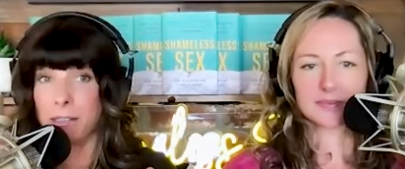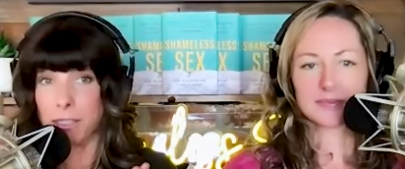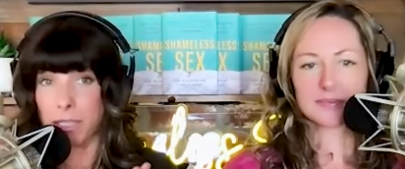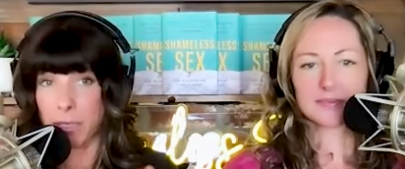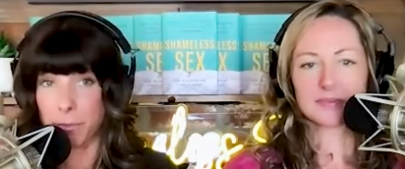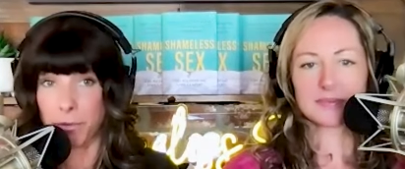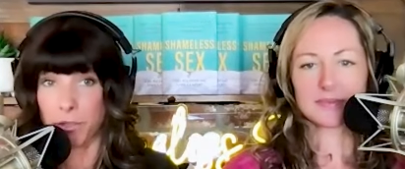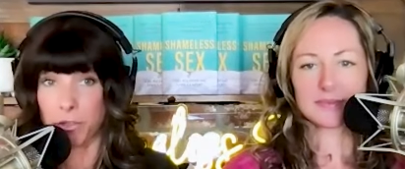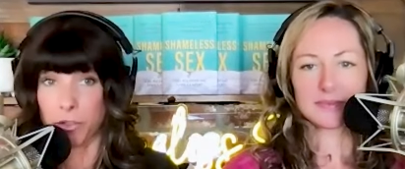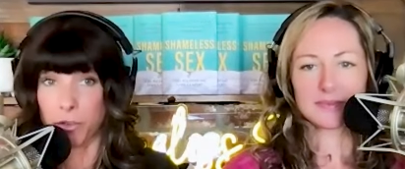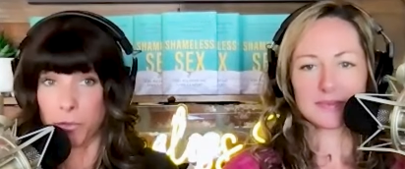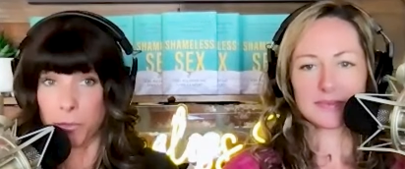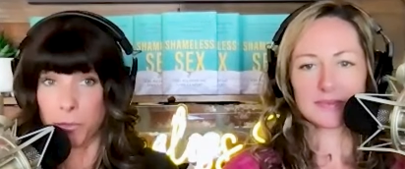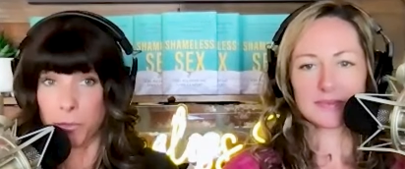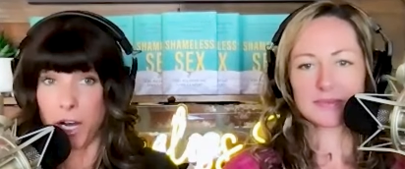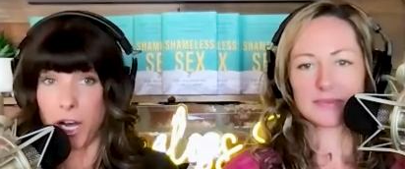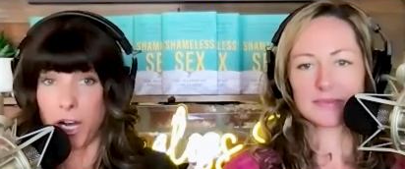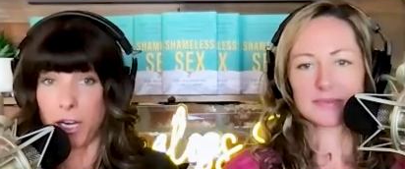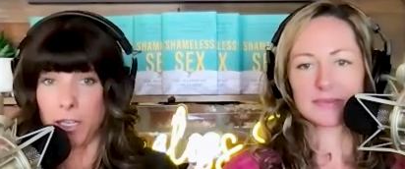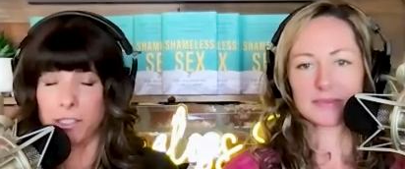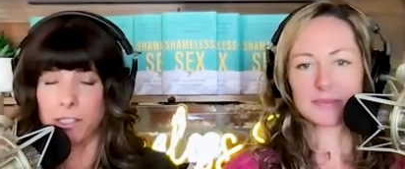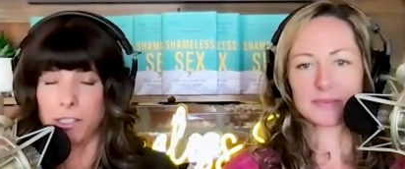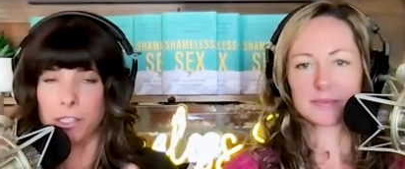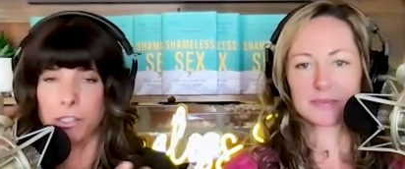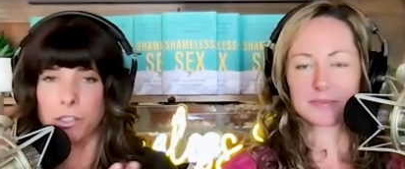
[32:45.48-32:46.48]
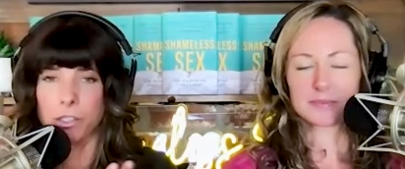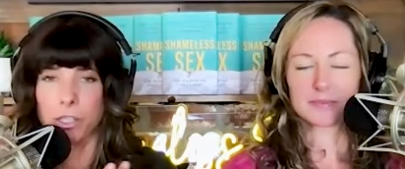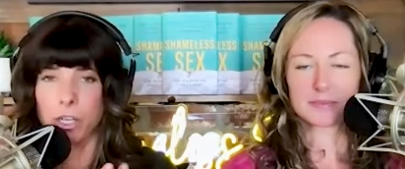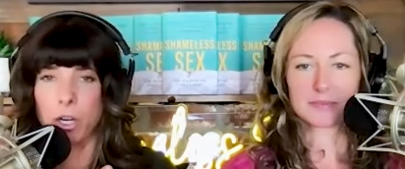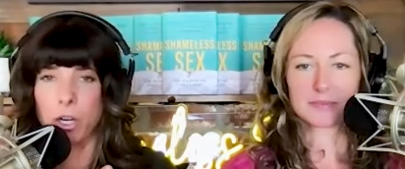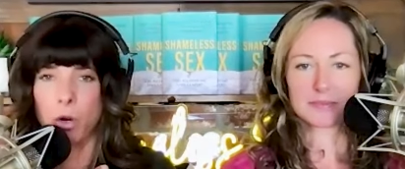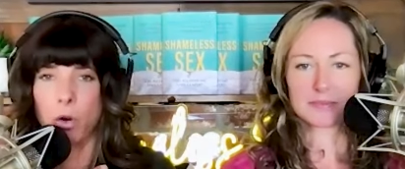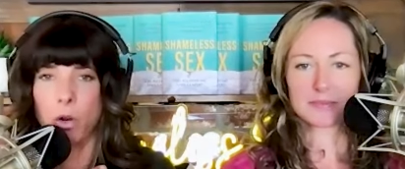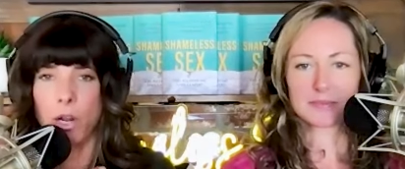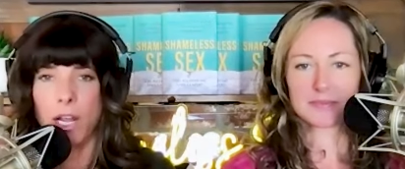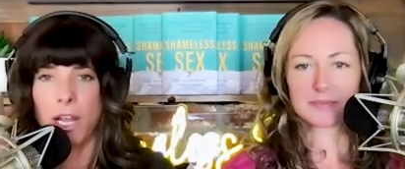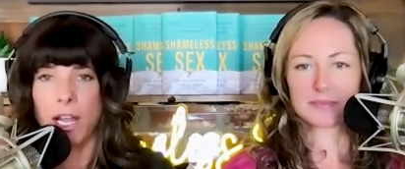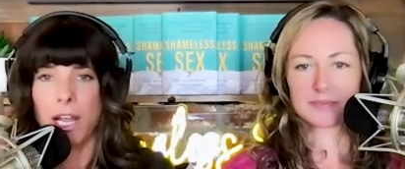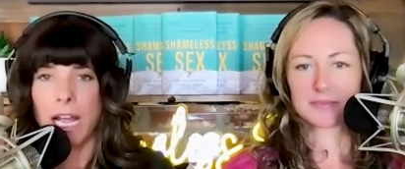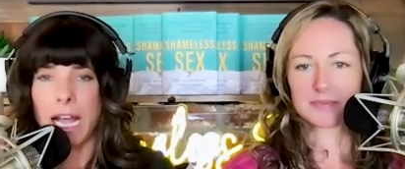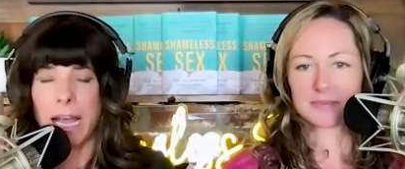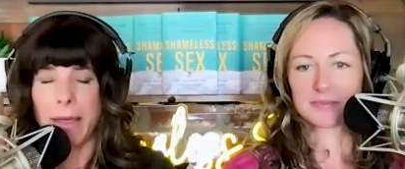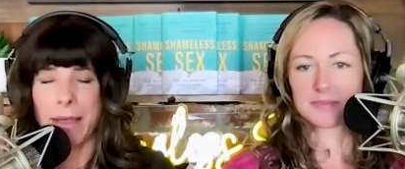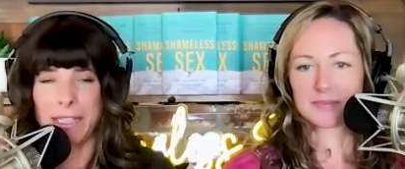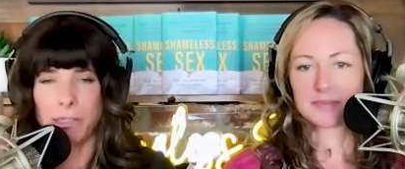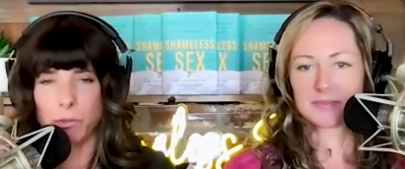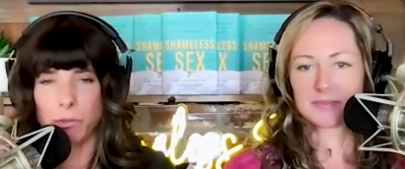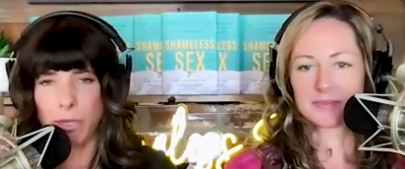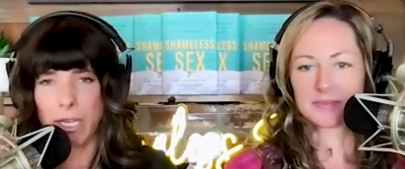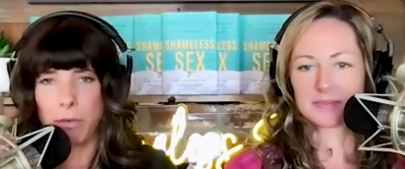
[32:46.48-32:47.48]
Speaker 1: typical box. So
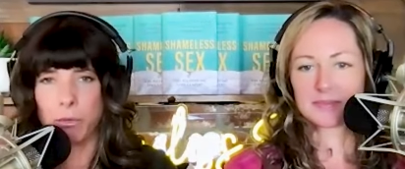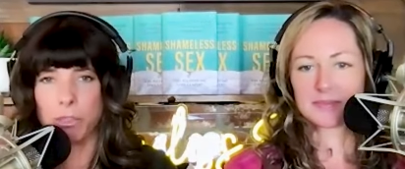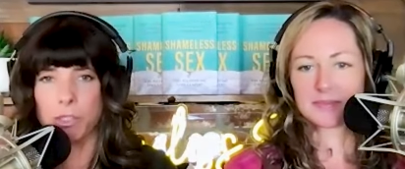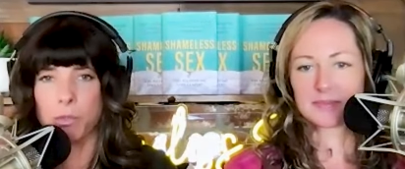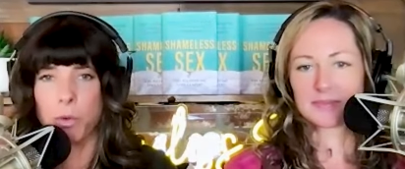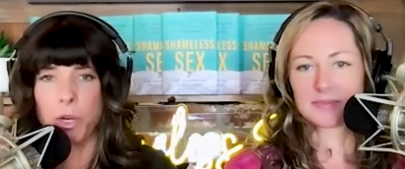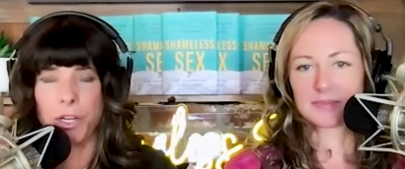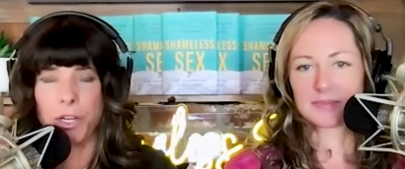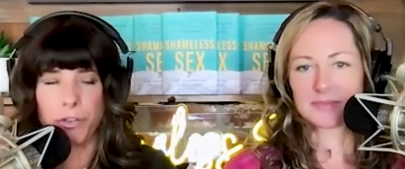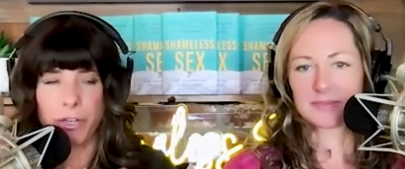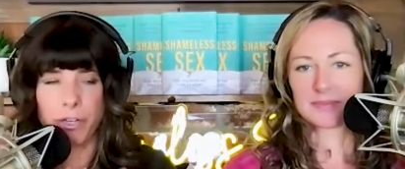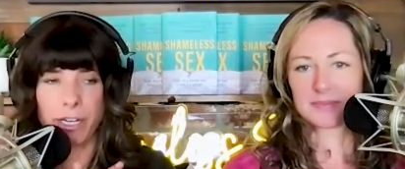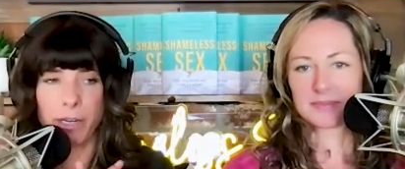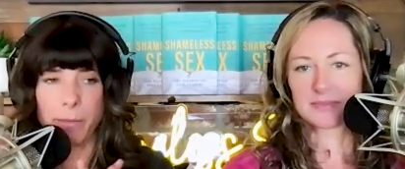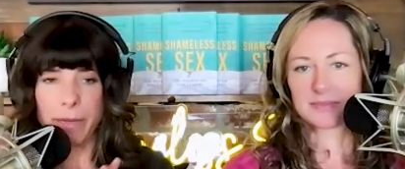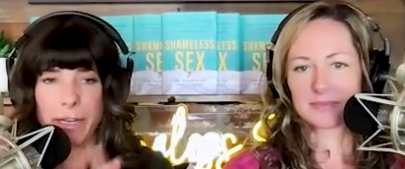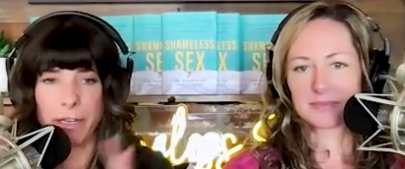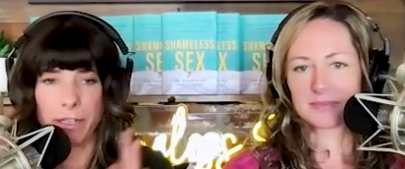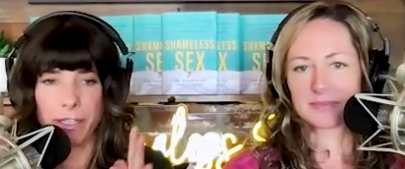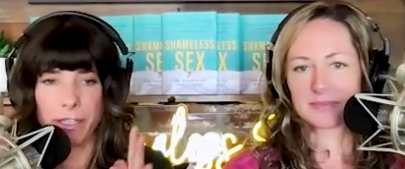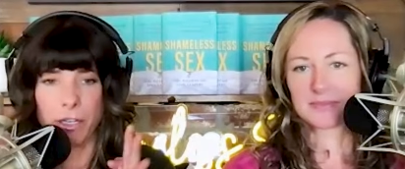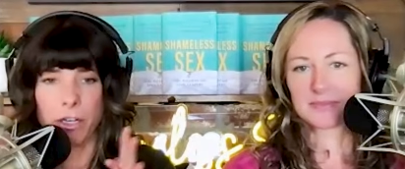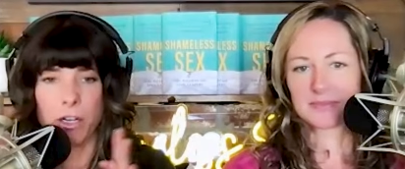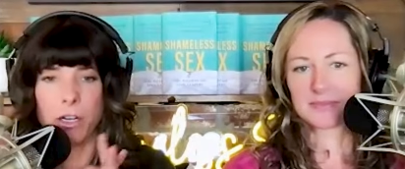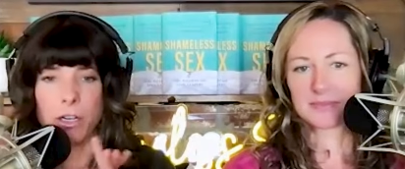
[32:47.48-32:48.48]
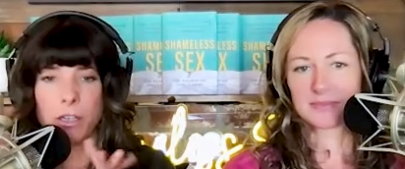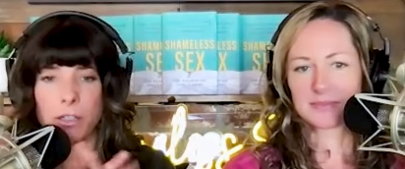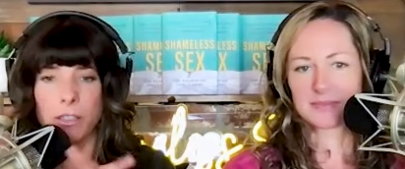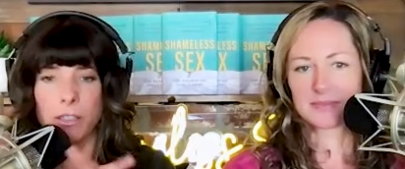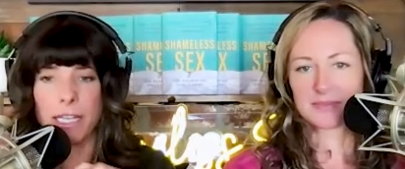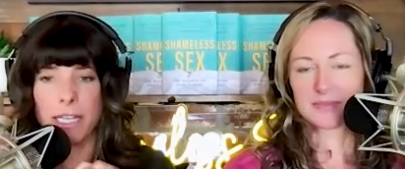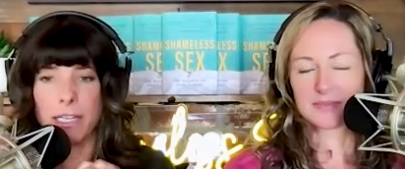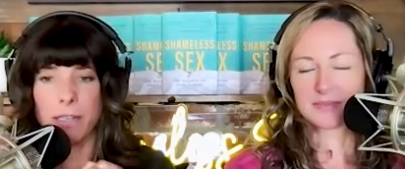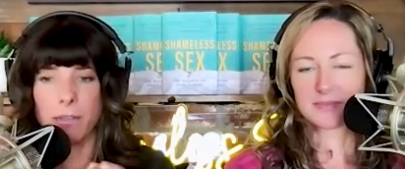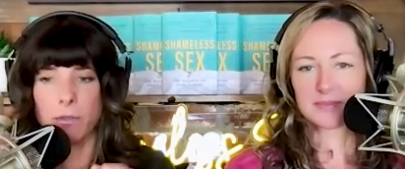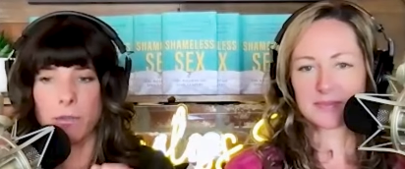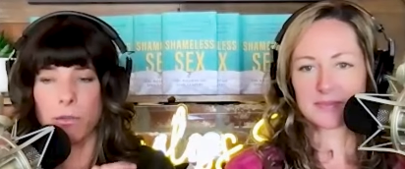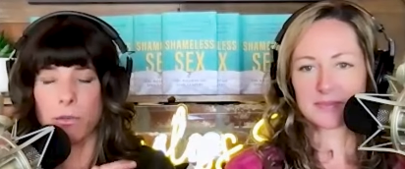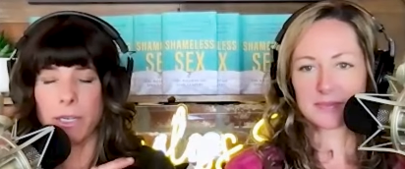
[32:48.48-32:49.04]
that's why I was wondering about y'all. And